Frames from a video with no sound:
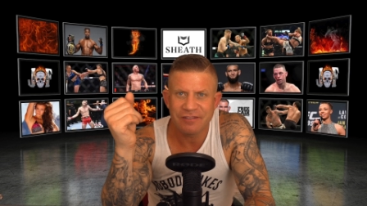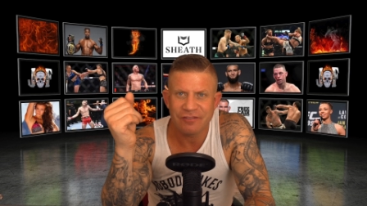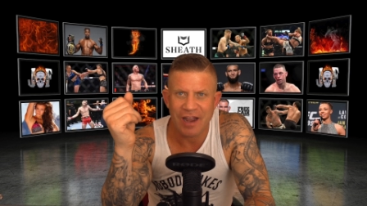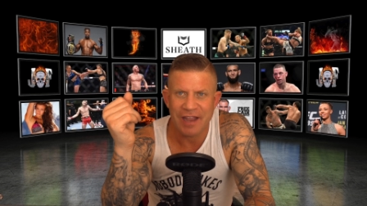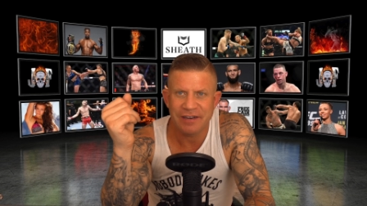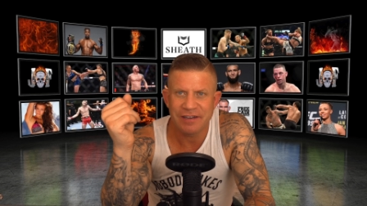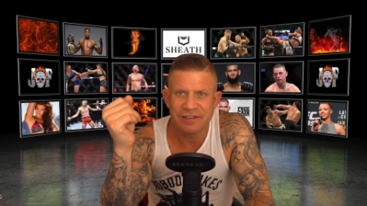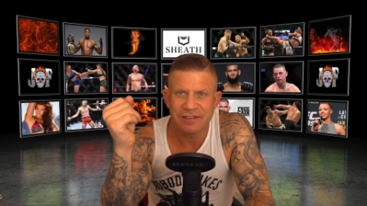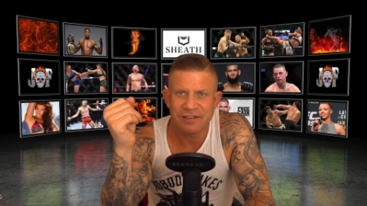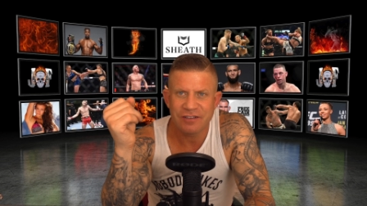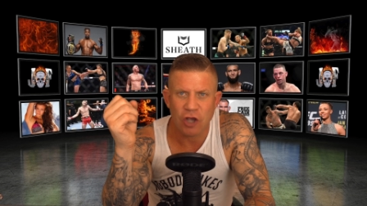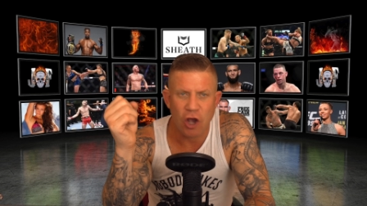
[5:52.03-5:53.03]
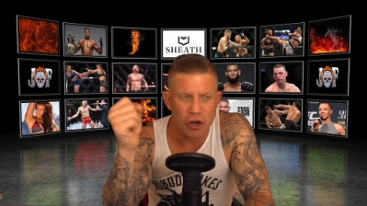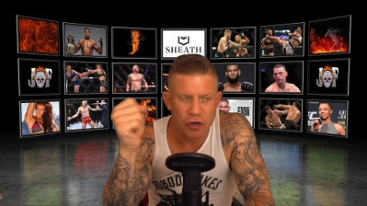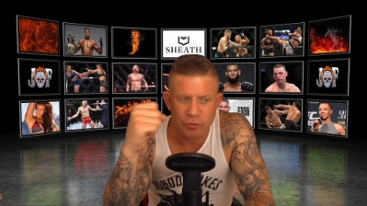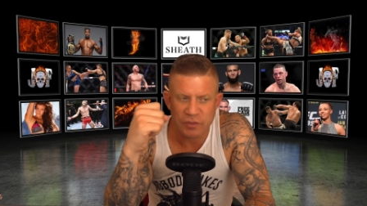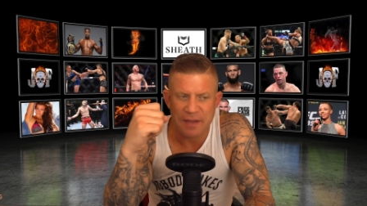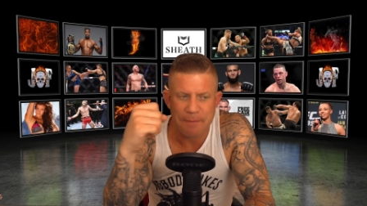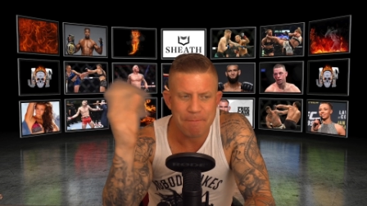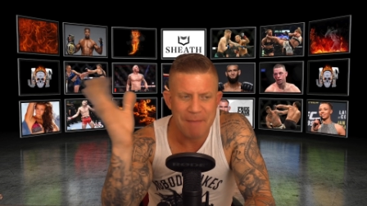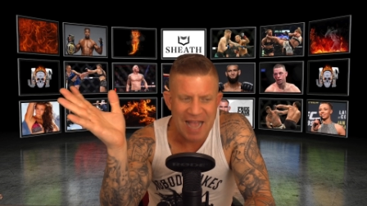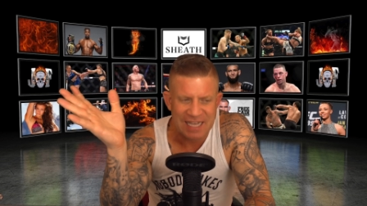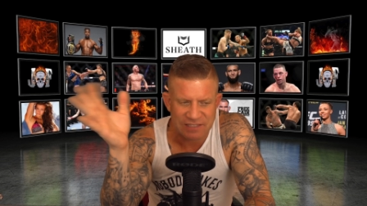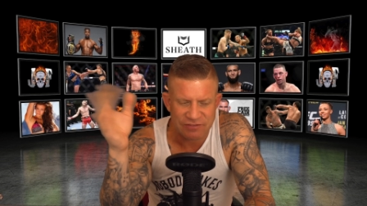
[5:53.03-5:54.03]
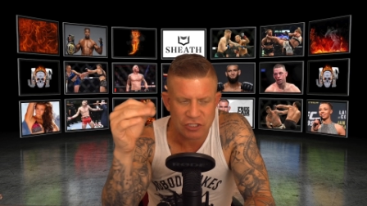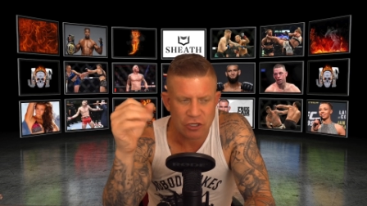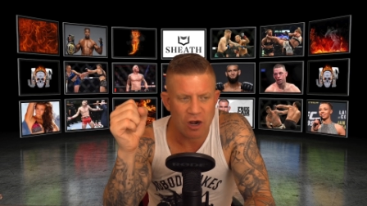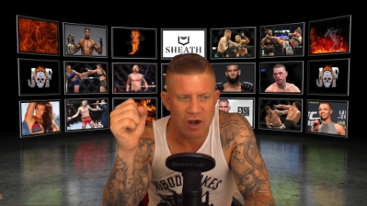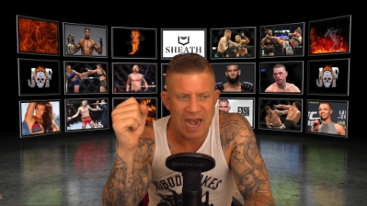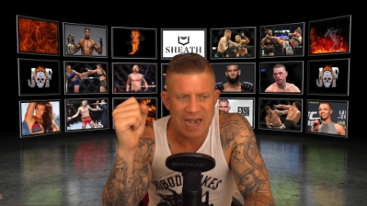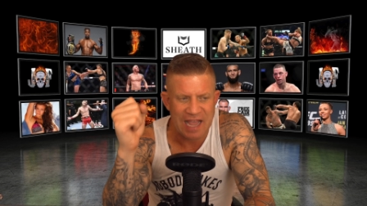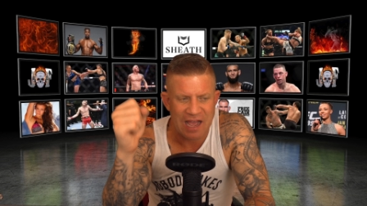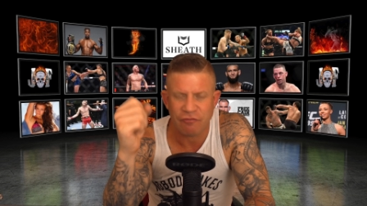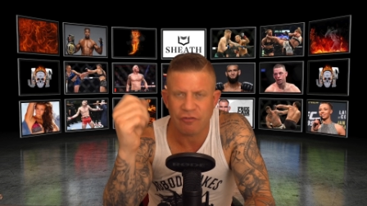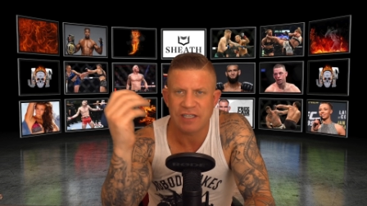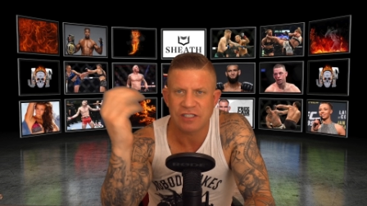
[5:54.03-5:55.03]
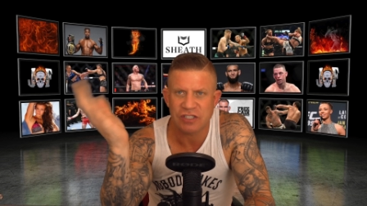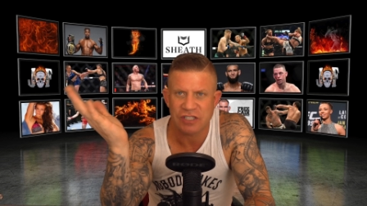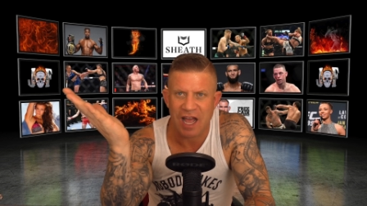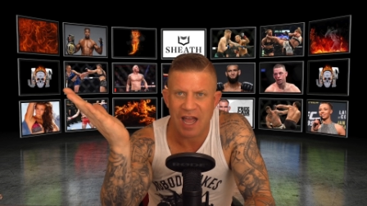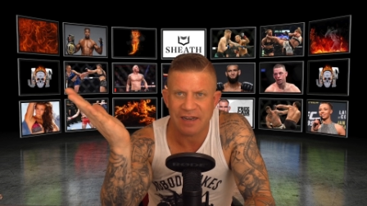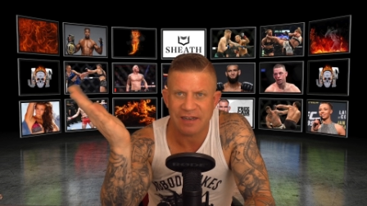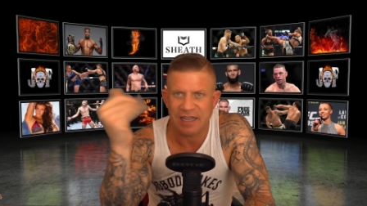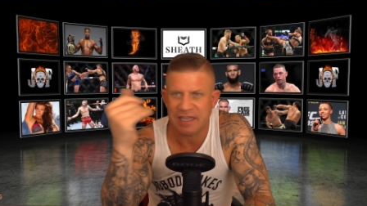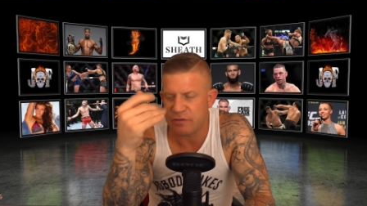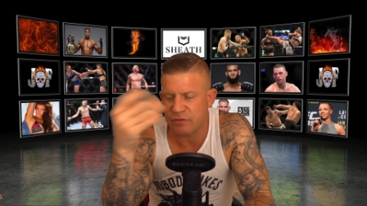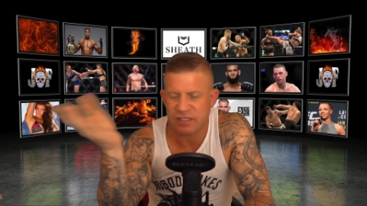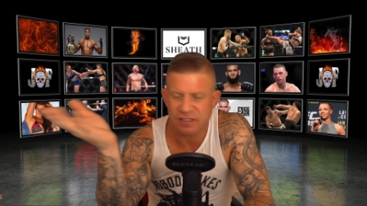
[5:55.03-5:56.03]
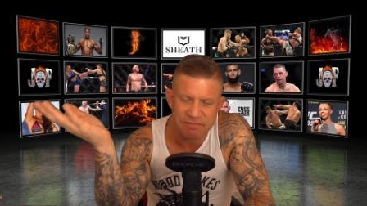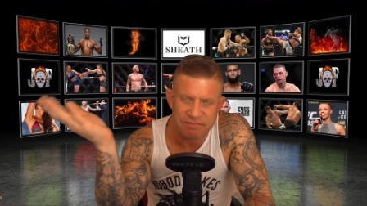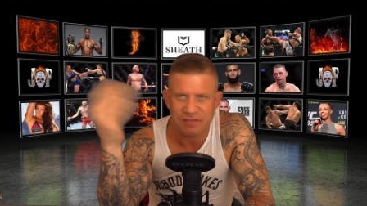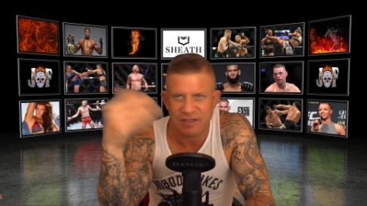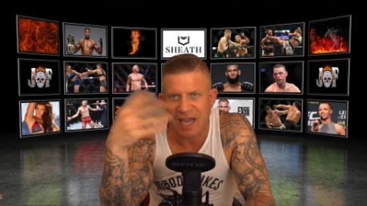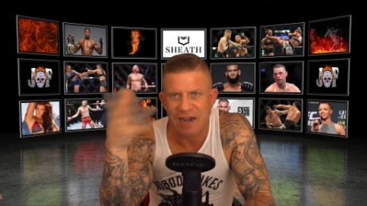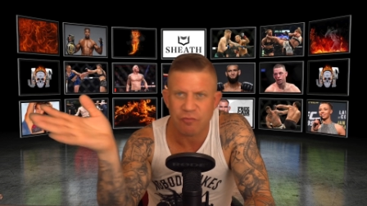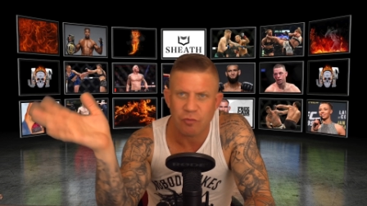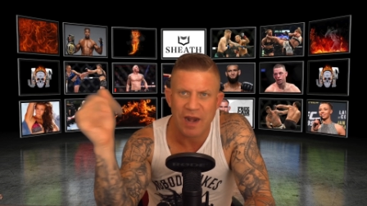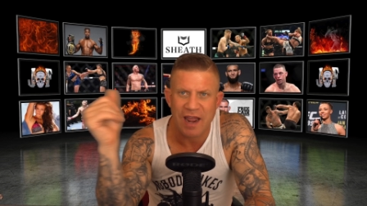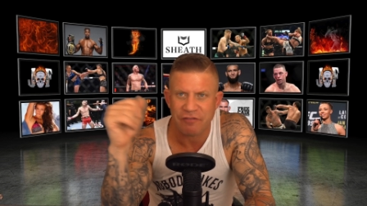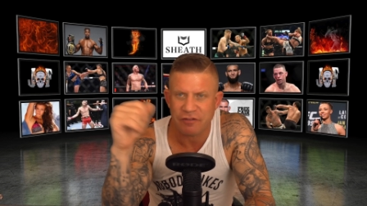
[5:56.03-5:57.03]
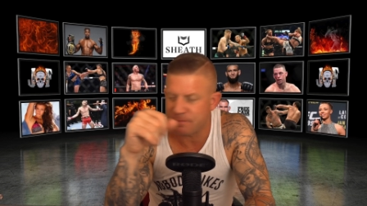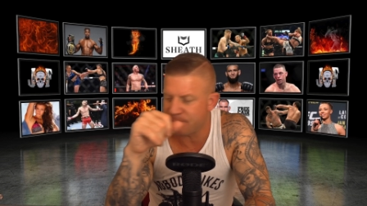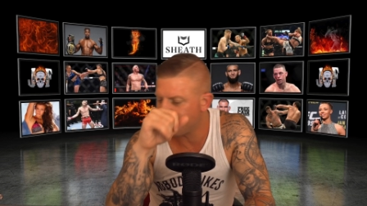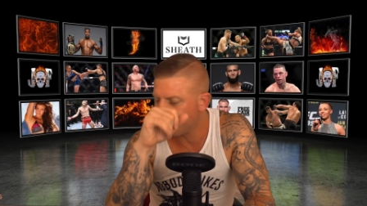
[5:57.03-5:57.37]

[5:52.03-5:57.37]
right? Conor was a massive star. Eddie Alvarez is not. Like he was kind of whatever.